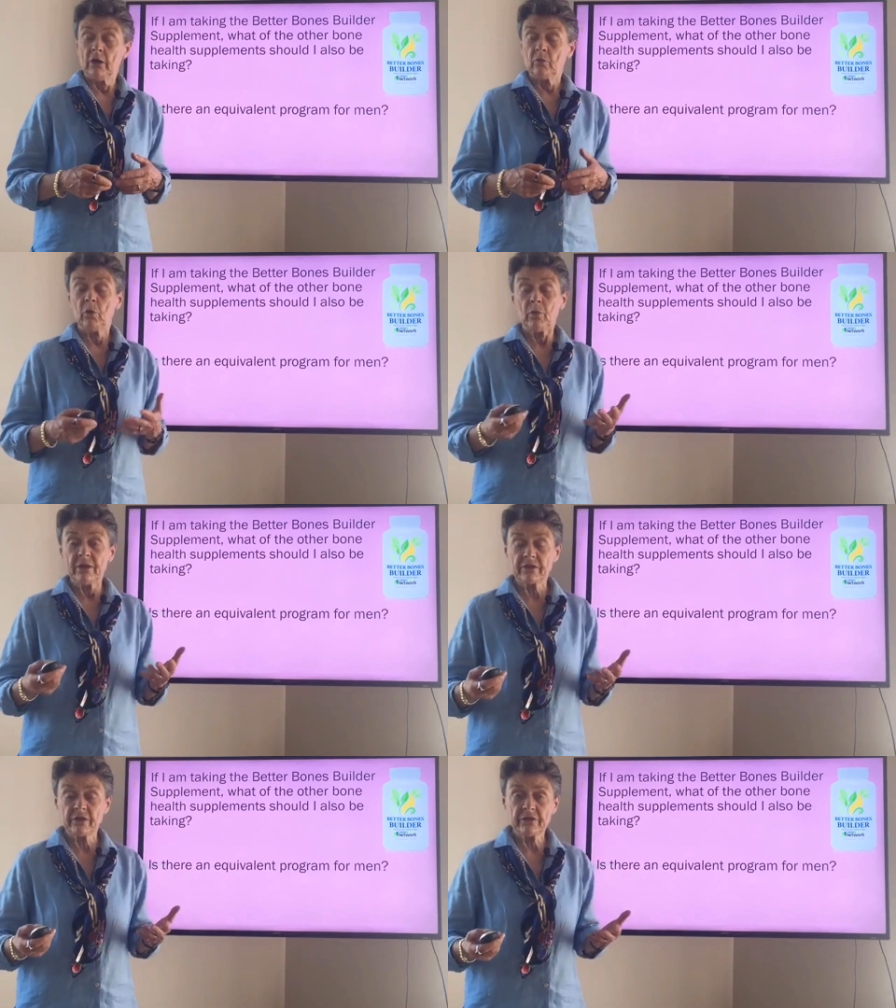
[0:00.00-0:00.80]
What
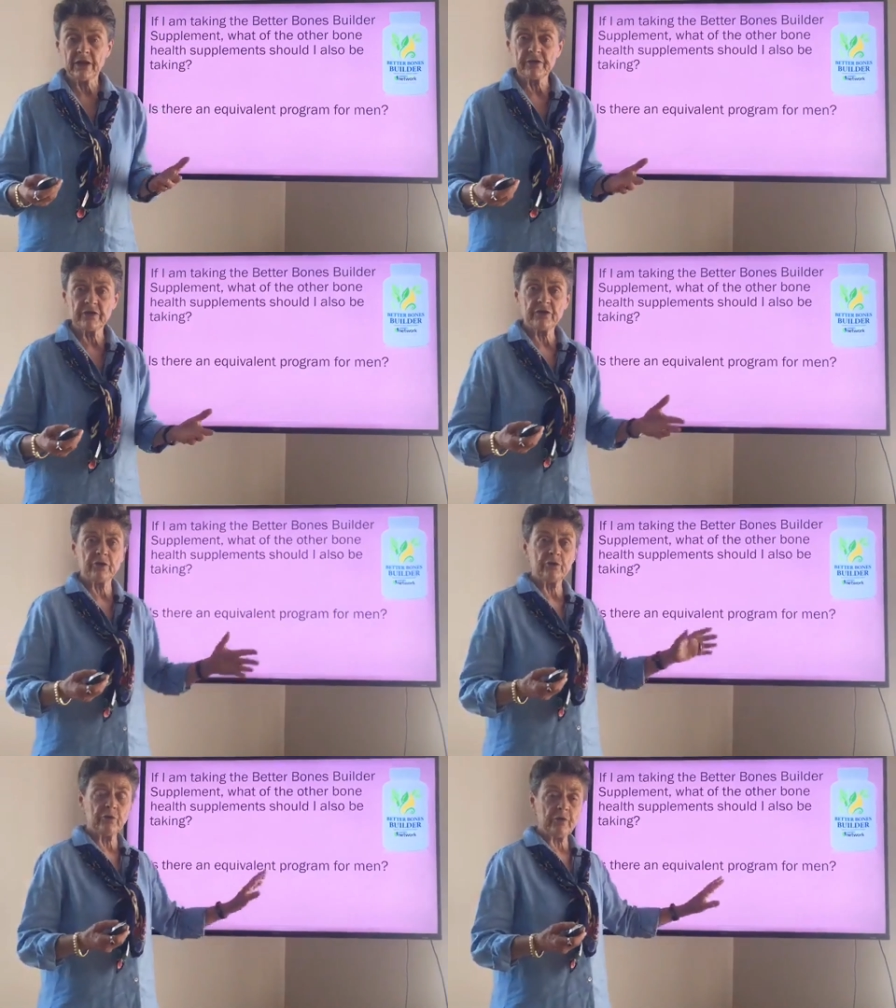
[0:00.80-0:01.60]
we suggest is
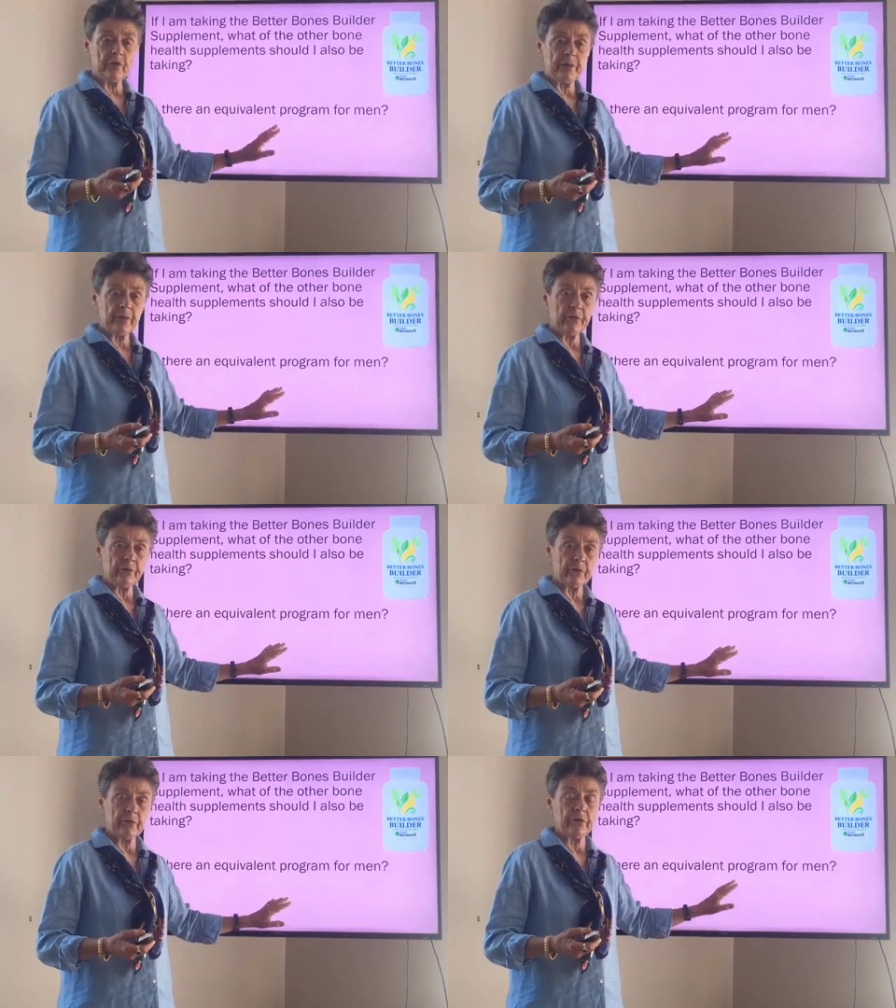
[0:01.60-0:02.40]
you do the
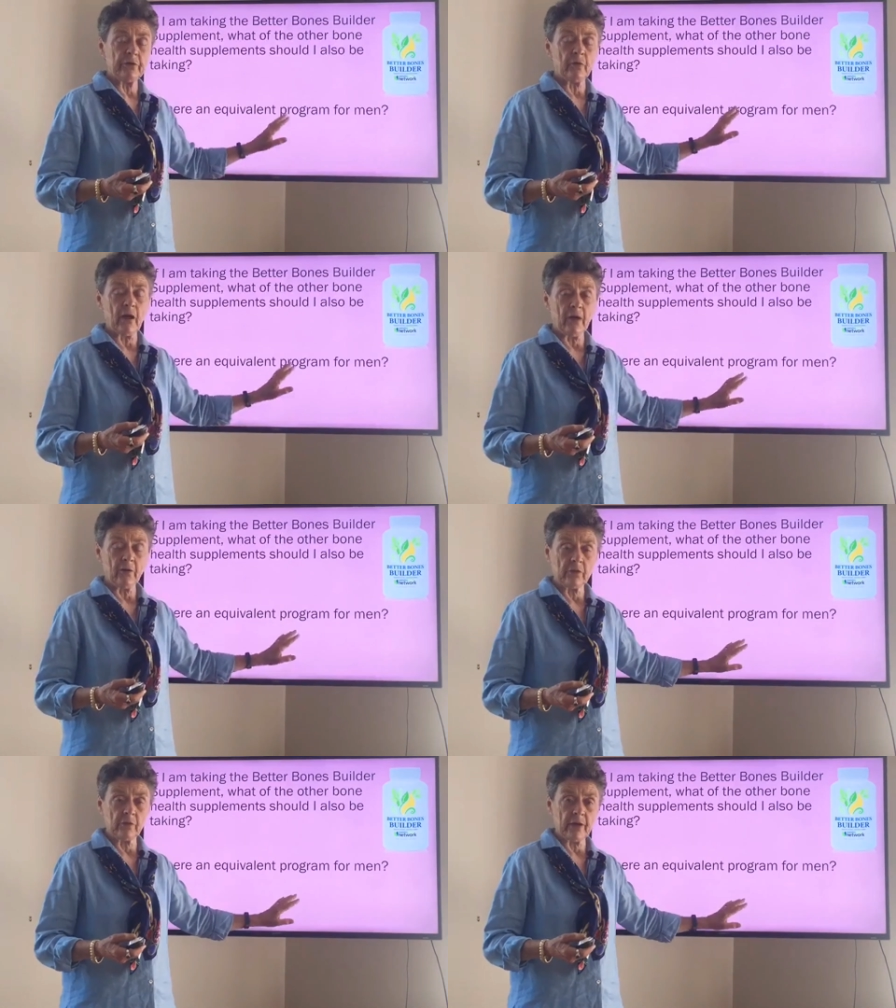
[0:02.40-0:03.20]
builder, you
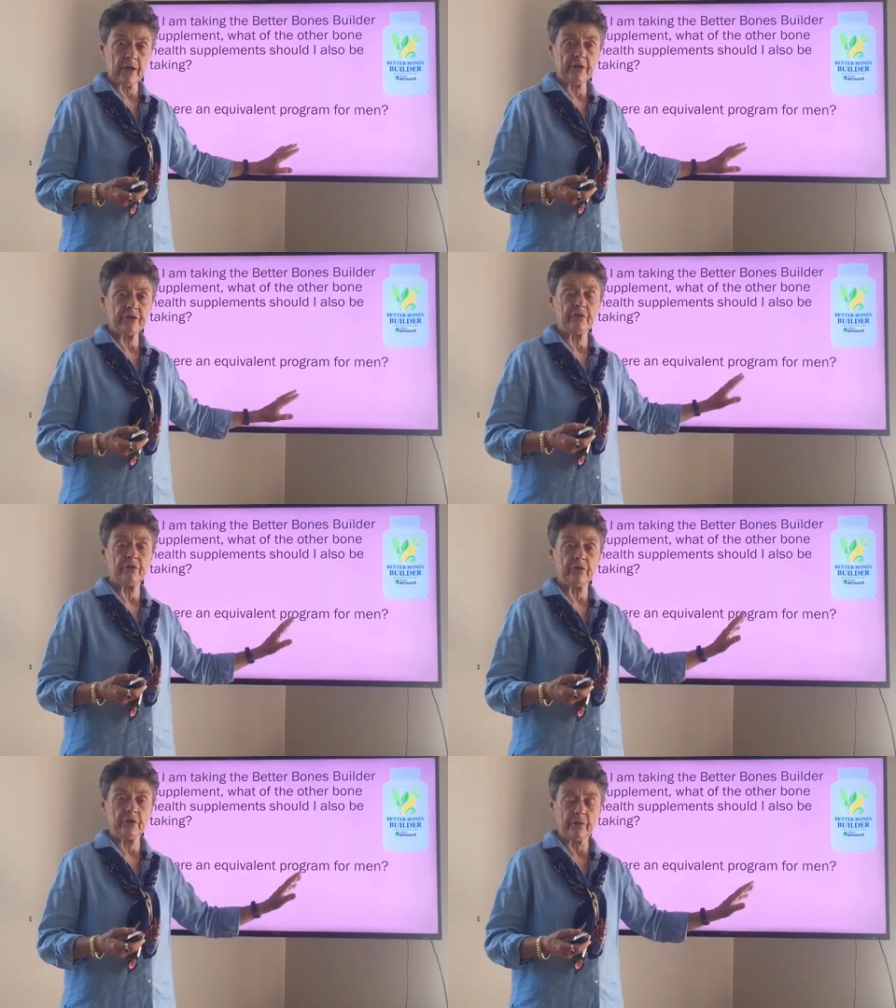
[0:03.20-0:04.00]
alkalize, you
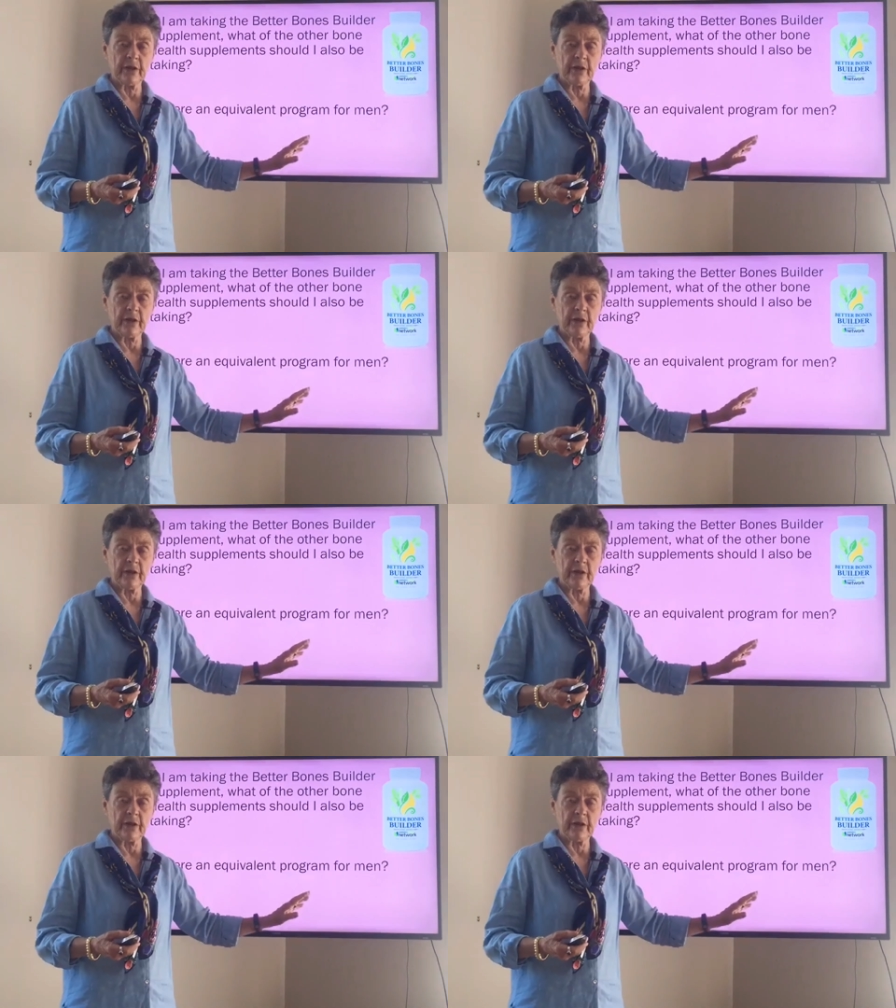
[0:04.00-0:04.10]
do your